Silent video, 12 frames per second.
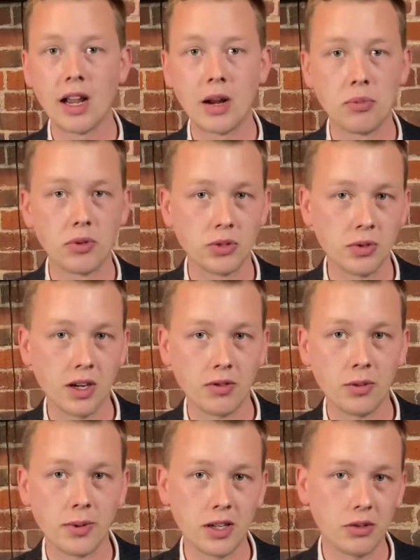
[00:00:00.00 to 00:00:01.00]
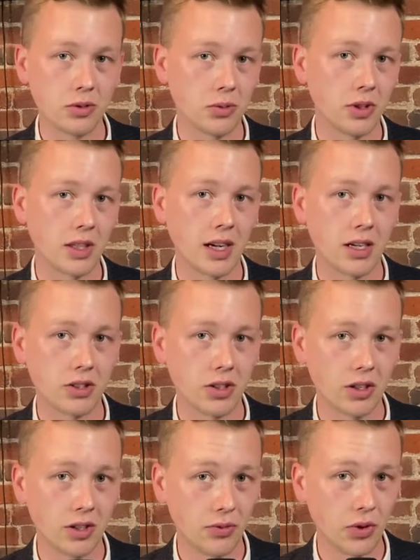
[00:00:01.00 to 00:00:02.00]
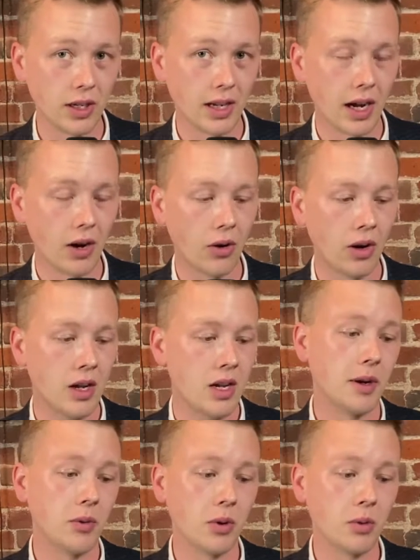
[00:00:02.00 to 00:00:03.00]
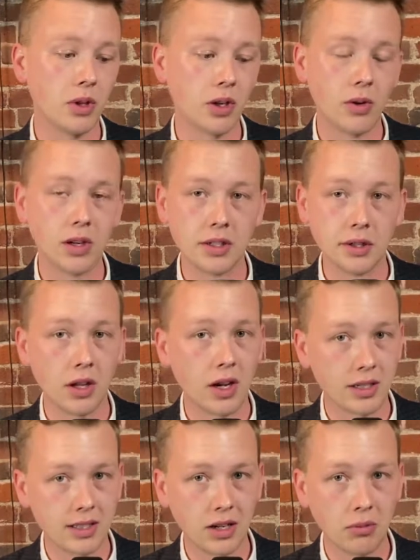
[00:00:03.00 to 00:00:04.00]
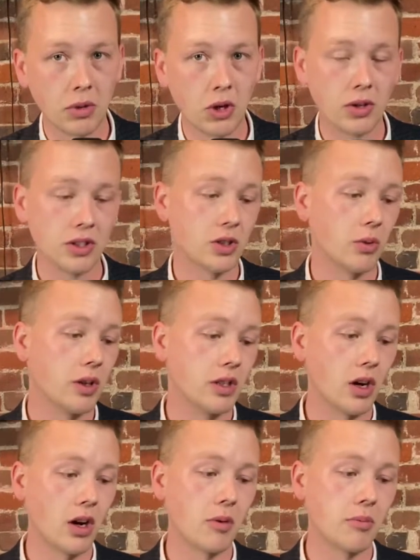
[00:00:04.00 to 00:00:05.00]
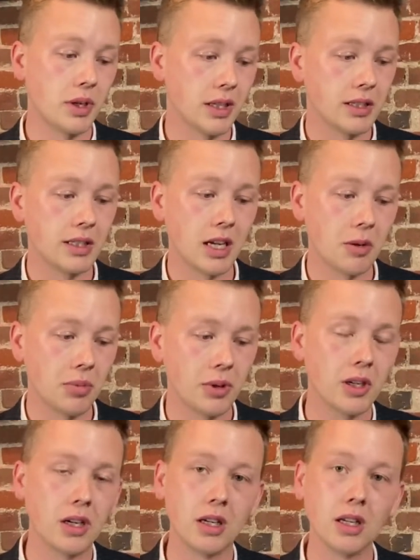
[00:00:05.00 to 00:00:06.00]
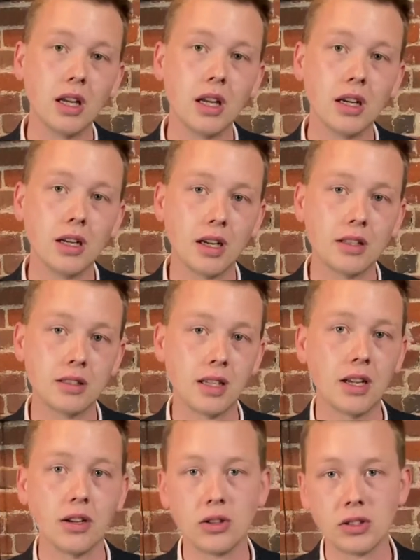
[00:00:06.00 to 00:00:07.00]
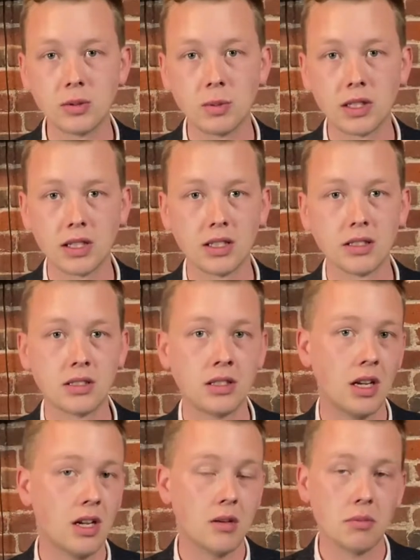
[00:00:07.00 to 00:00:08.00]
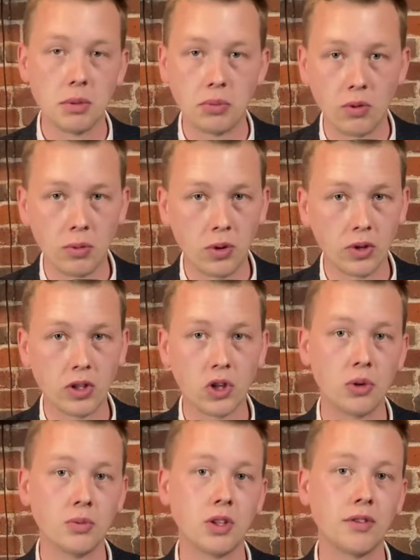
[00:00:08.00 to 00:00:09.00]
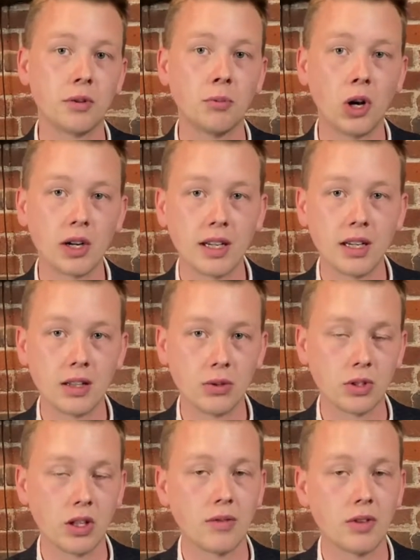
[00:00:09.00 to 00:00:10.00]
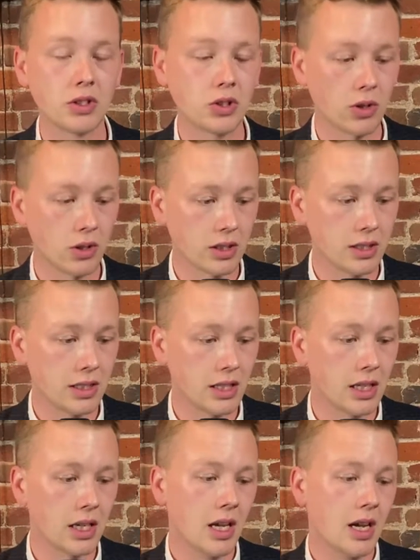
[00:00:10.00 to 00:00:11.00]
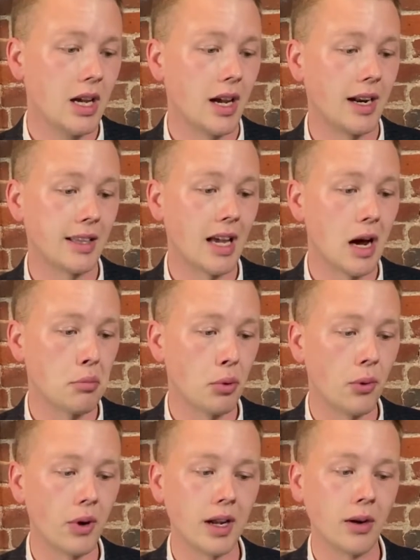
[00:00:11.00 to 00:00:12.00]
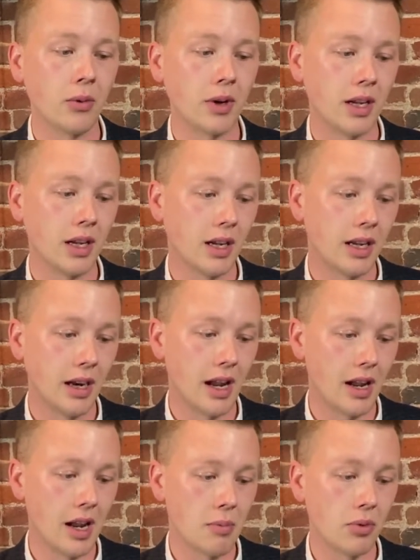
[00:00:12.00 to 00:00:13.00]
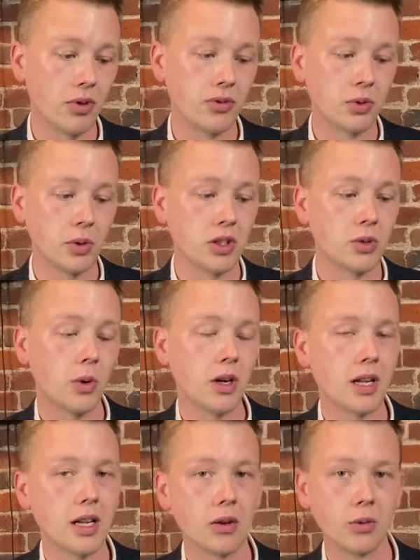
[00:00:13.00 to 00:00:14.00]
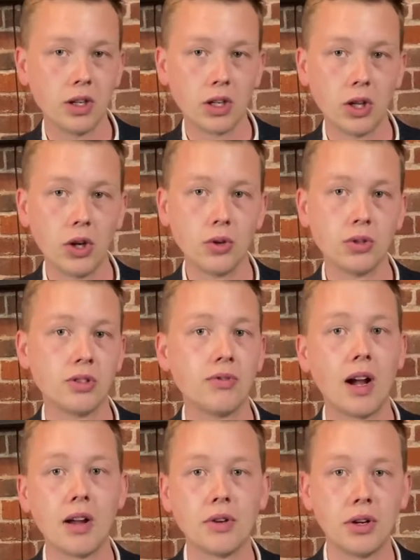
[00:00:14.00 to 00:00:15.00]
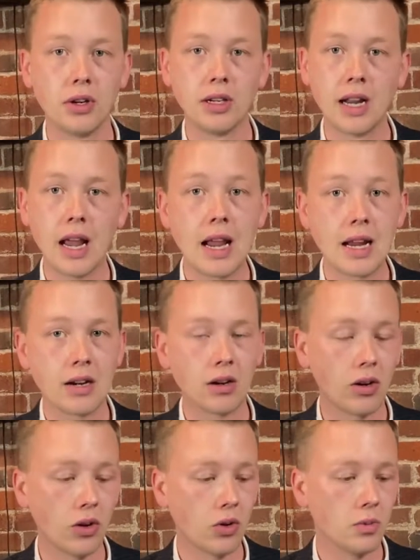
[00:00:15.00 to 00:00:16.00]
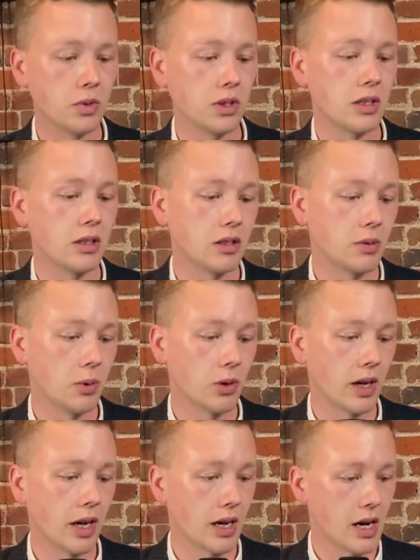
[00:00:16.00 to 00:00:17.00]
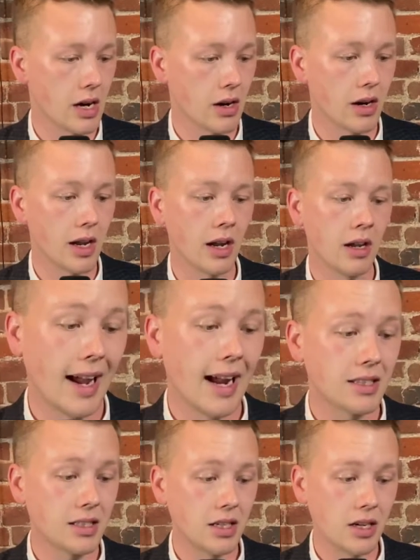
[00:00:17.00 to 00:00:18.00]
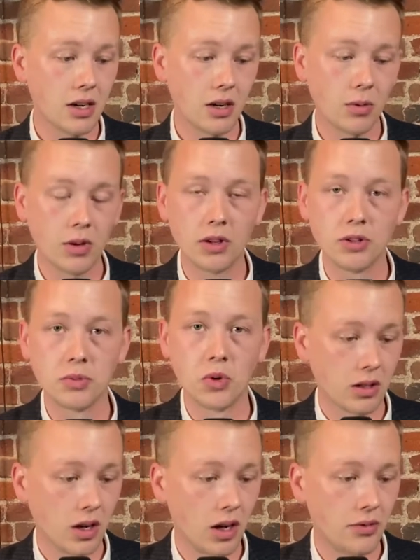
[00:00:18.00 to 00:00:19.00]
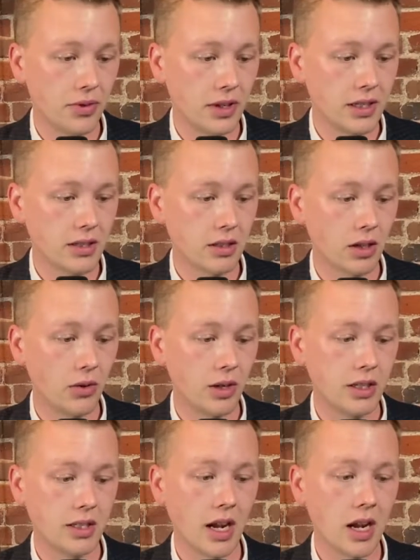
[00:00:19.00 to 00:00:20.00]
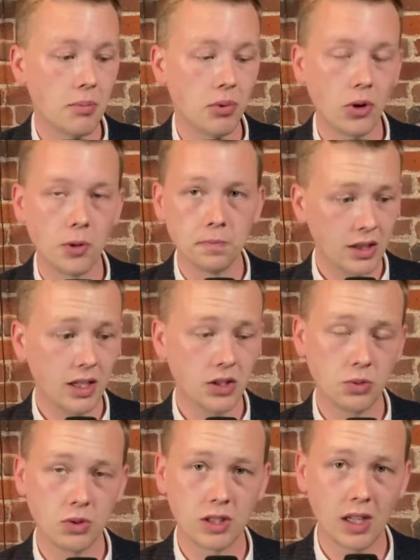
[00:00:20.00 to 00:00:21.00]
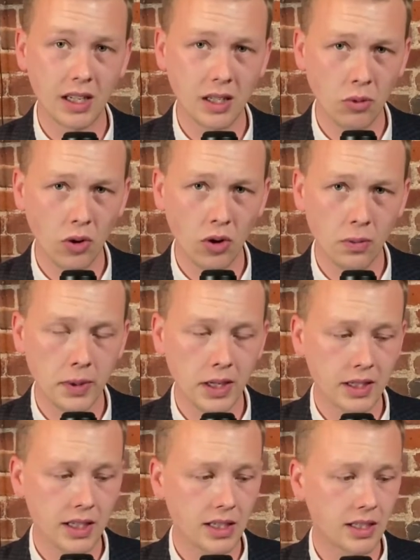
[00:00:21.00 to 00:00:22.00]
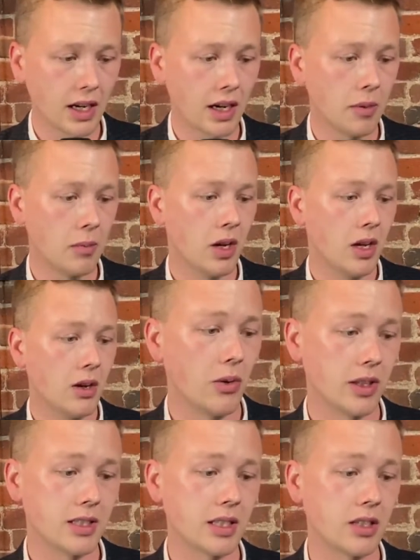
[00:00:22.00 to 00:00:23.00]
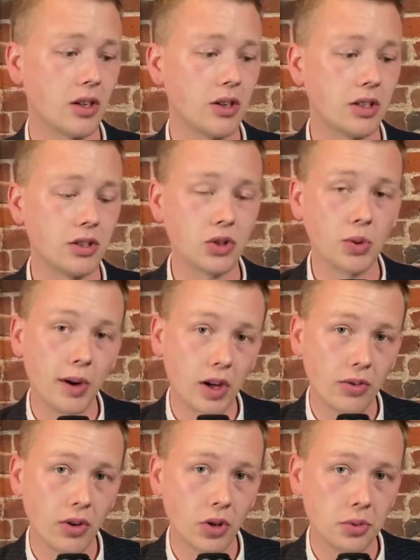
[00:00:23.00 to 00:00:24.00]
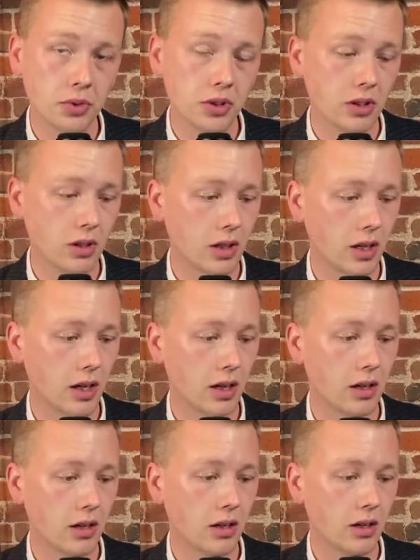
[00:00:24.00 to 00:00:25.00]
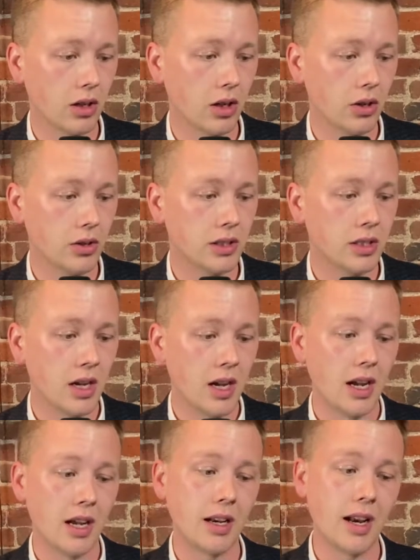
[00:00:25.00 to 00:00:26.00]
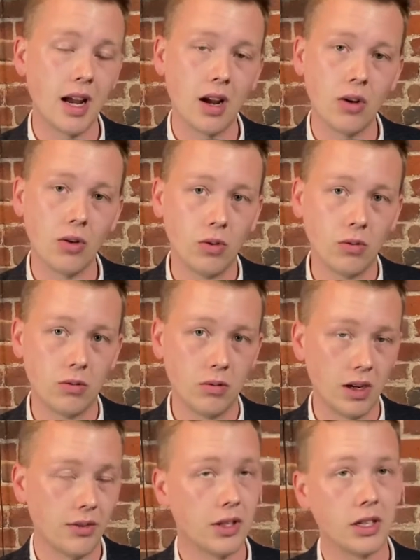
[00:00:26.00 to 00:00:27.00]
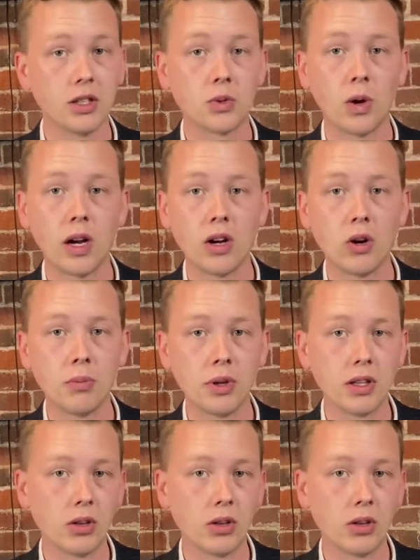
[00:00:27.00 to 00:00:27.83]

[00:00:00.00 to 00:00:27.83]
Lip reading: April's when everybody was really kind of starting to freak out and we were really going into lockdown mode, and so we saw our big dip in sales because people were pulling the homes off the market. There was a lot of uncertainty. And at that point, in April of 2020, we closed 508 homes in the Spokane area. Last year, when there was more confidence going into April, things were slightly more open at that time. We had 612 homes and closed. And now everything is wide open.